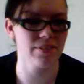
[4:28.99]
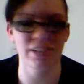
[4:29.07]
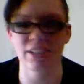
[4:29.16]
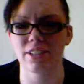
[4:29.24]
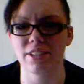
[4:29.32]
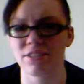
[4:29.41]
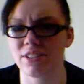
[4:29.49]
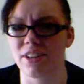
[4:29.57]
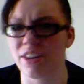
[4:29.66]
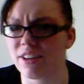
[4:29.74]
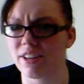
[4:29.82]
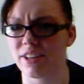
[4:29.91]
you're just
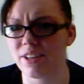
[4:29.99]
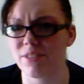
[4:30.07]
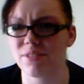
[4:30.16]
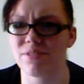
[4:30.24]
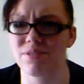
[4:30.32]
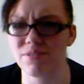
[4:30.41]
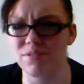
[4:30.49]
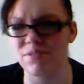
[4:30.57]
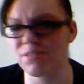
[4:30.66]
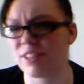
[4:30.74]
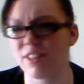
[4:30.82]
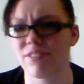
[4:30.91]
retarded,
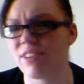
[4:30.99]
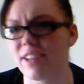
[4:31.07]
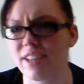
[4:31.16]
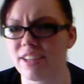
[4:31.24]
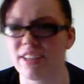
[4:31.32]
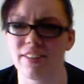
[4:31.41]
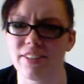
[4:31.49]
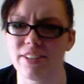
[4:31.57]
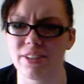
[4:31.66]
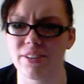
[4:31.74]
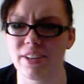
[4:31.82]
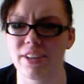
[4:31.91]
what the fuck are you even doing?